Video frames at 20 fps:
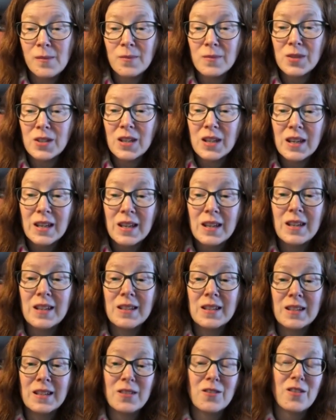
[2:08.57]
she
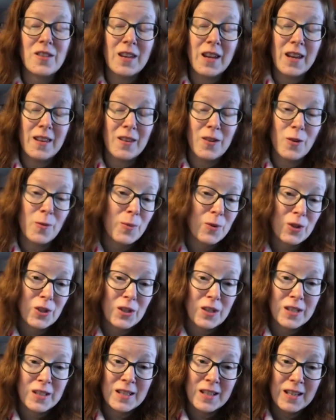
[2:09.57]
did not get the
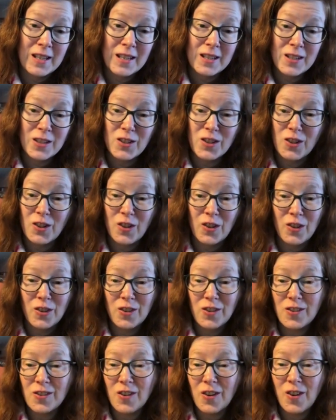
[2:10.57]
opportunity to
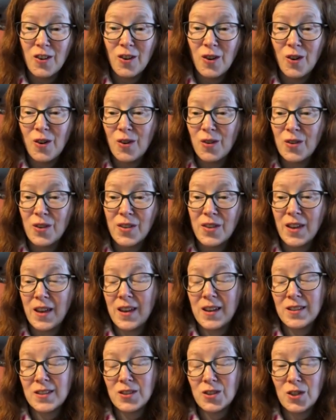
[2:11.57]
do all the
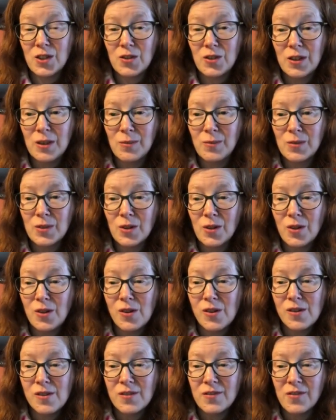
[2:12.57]
things she dreamed
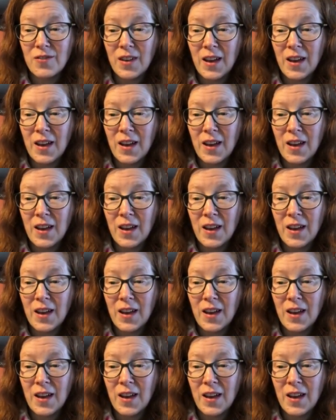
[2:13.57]
of,